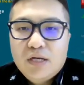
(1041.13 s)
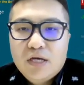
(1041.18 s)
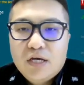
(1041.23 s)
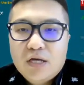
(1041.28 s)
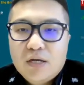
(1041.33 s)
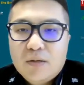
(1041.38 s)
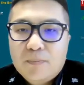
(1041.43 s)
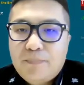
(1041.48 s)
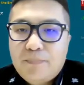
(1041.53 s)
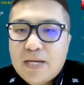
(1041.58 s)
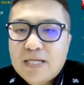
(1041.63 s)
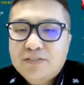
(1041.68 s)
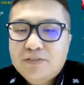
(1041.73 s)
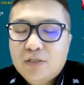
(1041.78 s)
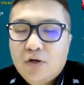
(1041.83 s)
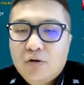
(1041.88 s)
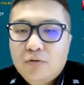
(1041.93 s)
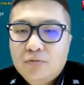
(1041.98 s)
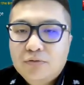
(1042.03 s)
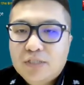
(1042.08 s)

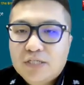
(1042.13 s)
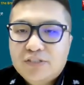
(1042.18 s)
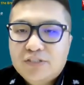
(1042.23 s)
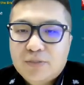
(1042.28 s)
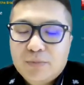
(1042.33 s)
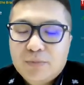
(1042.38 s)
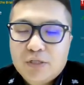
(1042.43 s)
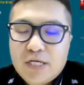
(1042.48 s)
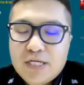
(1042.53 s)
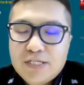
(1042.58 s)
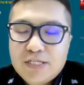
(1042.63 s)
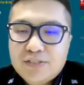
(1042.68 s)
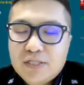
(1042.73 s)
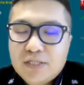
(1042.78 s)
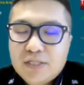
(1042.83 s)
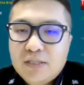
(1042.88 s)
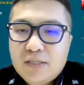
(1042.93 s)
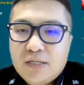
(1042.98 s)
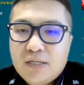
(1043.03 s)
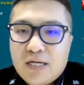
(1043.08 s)
Based on the
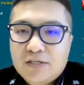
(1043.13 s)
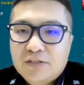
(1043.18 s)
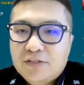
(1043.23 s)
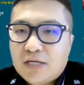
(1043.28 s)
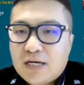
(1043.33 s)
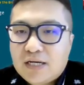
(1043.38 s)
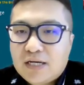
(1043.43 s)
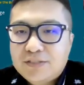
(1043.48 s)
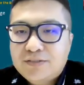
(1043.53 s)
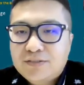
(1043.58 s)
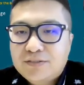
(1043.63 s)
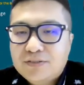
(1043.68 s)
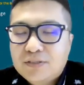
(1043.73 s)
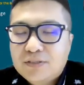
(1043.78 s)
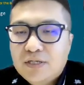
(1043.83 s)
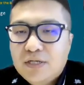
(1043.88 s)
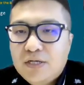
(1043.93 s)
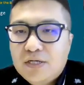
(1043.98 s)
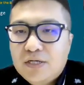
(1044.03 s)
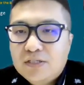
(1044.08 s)
simulation
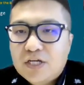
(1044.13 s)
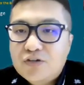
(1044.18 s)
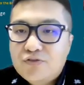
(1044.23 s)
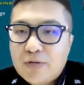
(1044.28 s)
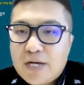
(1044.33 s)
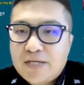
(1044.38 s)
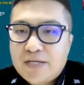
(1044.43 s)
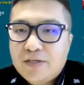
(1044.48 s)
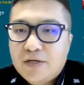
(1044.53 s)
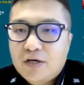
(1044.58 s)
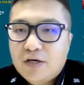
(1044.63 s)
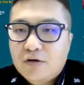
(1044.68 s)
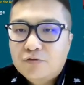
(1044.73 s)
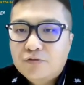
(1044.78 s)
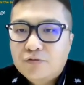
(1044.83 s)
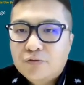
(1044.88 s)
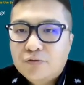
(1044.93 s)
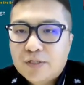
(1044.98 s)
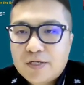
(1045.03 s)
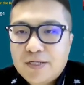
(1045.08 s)
analysis, the rate
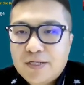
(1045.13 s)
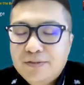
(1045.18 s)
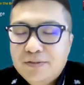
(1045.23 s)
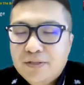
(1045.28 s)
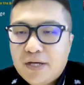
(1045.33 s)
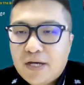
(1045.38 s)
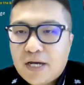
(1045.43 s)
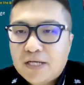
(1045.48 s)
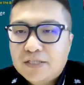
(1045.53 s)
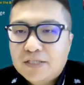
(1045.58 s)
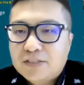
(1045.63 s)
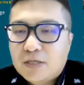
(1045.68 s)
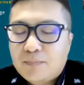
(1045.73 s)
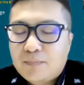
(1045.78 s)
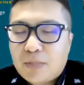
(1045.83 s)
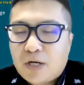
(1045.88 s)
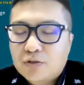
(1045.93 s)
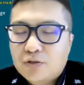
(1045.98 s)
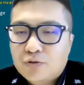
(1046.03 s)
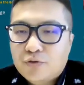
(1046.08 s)
of return is
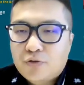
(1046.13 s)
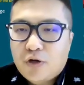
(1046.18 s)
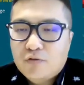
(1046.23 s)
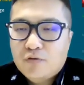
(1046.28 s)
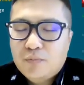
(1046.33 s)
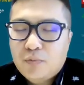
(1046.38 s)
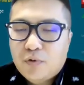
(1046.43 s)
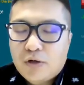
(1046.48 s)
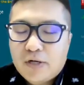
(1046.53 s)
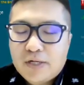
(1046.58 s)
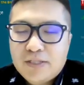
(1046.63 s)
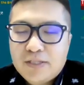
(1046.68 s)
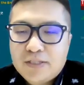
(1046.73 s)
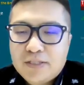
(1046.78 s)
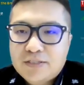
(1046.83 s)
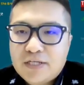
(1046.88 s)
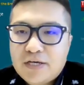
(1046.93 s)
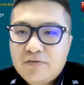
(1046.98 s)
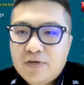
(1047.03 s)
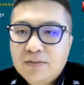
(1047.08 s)
about
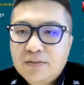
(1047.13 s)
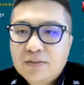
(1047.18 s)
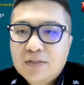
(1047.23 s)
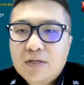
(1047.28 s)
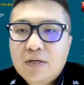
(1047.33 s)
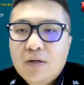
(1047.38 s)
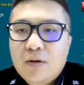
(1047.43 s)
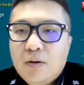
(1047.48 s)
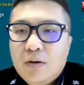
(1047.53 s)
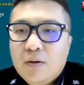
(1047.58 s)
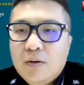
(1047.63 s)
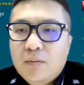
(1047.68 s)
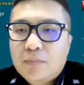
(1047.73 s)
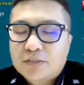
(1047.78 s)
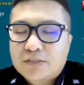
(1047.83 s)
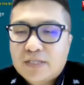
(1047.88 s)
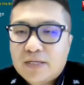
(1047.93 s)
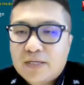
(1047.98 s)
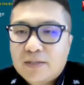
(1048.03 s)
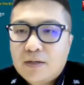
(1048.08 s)

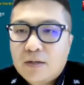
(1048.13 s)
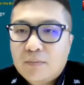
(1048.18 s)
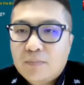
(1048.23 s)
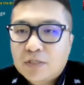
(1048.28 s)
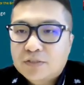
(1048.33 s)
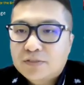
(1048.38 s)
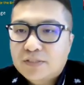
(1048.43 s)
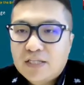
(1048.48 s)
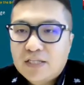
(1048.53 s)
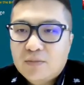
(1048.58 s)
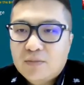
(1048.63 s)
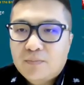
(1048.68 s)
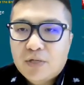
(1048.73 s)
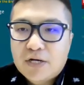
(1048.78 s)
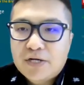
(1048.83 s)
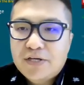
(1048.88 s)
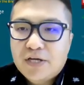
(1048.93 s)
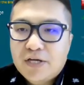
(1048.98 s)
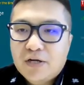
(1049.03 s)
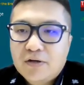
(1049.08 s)
12.7%
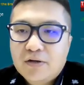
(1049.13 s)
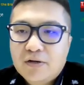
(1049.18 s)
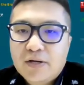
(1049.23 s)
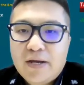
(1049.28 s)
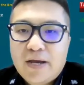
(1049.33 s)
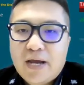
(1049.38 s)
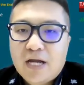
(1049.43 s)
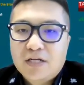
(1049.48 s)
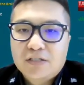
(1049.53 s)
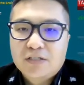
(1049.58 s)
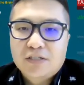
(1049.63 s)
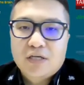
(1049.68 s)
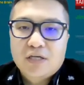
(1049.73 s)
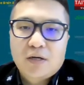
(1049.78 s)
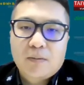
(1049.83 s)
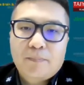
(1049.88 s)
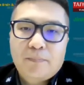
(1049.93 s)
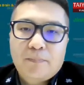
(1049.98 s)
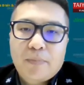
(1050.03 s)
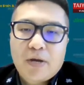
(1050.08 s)
per year, and
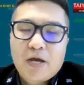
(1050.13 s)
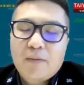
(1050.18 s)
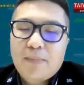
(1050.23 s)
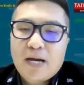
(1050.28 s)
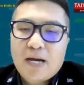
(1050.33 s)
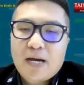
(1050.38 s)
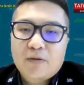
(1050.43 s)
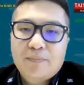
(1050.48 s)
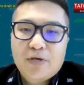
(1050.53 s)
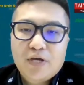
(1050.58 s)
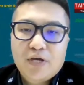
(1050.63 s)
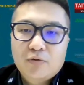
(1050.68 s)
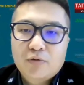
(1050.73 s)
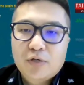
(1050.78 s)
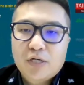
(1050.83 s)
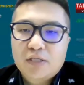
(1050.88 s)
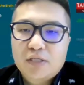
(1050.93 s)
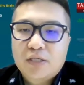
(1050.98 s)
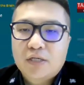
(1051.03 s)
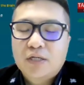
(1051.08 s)
the payback
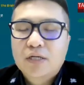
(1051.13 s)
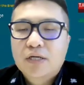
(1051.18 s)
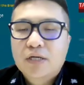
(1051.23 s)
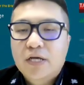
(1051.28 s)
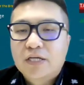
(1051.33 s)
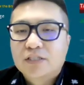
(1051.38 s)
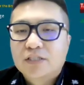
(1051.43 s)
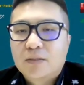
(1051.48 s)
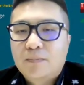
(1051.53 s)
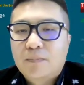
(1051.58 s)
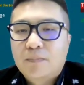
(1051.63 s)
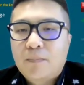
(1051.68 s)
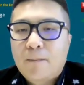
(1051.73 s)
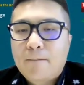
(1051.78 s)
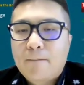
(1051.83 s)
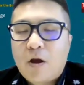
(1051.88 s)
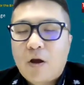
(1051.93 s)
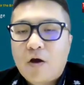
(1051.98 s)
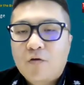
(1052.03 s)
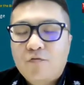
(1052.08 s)
period is
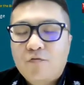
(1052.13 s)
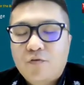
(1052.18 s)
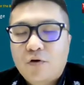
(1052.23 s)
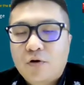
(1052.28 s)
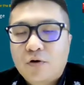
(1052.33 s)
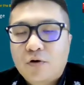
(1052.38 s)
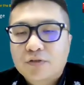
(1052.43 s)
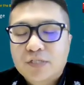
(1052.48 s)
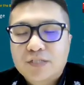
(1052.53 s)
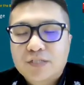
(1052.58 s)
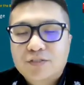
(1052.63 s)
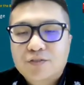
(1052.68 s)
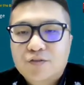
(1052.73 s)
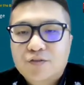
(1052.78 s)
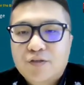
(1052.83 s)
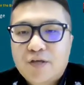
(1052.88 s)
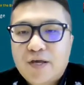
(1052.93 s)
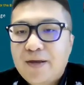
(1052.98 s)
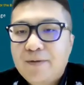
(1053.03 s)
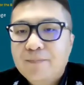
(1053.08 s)
for this
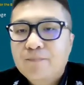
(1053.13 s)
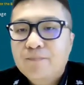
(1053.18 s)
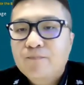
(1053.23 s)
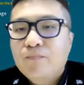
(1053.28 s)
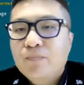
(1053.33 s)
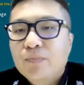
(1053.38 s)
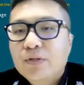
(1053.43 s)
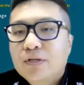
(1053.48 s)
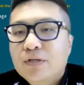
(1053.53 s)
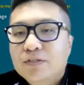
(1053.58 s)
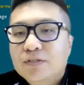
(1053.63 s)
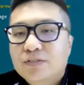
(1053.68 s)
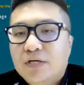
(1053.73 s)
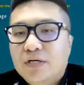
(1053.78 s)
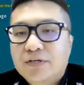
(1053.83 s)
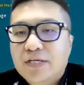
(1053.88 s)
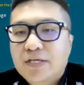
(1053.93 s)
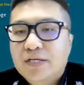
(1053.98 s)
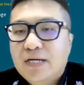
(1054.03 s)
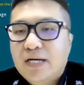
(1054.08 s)
10
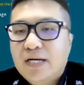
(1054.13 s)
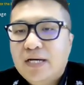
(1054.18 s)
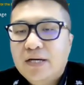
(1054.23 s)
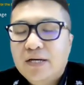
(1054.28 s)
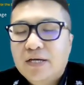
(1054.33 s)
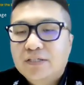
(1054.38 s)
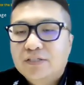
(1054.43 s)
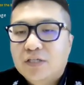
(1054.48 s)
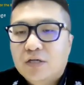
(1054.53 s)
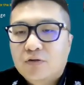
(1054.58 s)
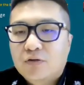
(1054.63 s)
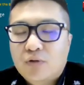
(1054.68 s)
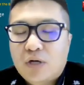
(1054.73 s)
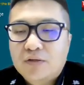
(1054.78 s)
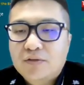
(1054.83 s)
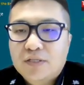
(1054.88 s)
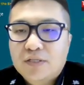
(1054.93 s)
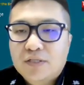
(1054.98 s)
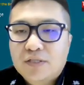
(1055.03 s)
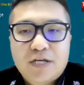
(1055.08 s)
SunGiga is
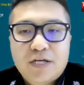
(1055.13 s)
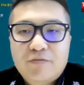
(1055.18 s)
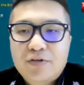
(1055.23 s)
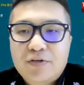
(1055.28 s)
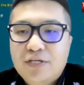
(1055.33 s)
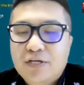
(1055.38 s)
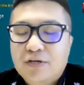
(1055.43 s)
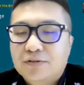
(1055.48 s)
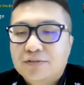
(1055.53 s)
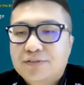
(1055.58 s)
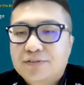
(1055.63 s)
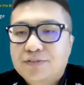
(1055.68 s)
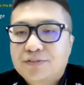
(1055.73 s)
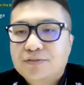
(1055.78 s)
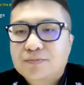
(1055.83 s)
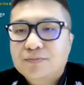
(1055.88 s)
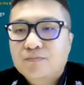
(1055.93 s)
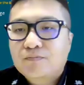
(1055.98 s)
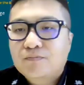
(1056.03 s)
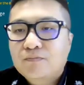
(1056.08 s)
around 7
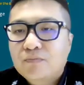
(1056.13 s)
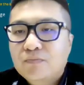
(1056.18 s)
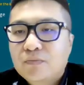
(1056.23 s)
years.